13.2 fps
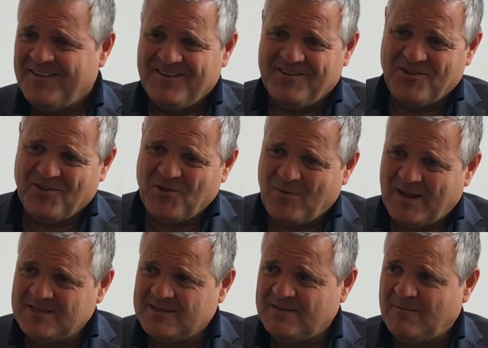another
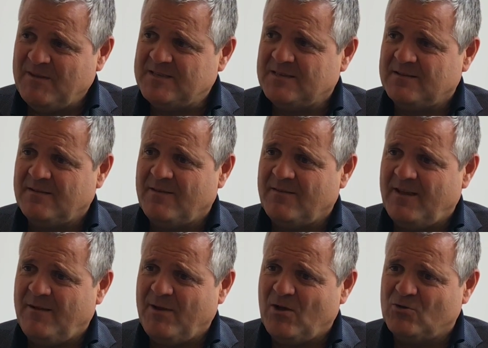ones, that means
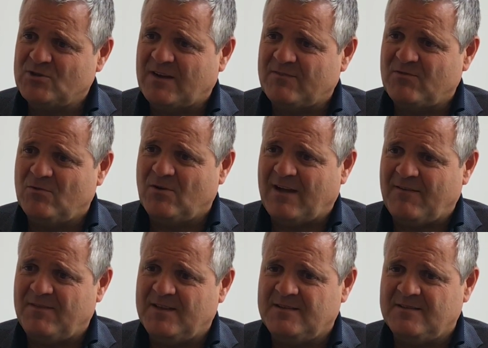every coach have to
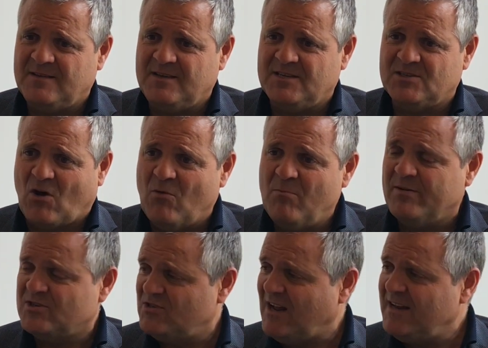have his own
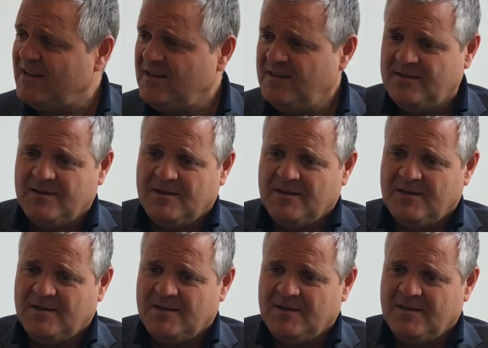personality,